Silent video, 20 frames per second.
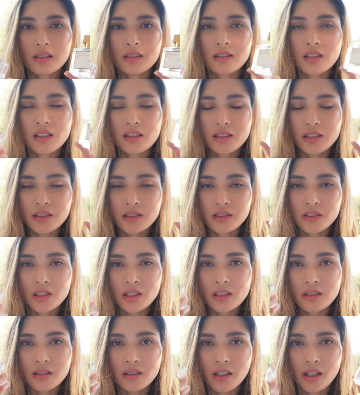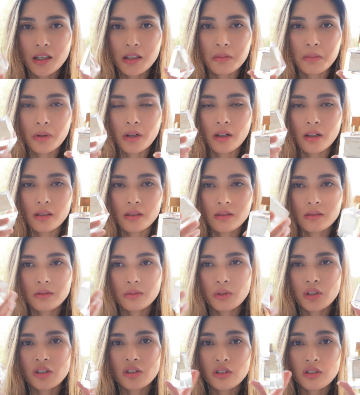There's cheesecake, but
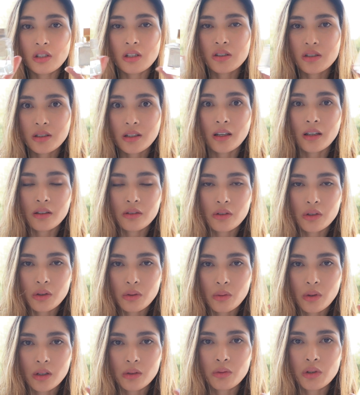which cheesecake do you want?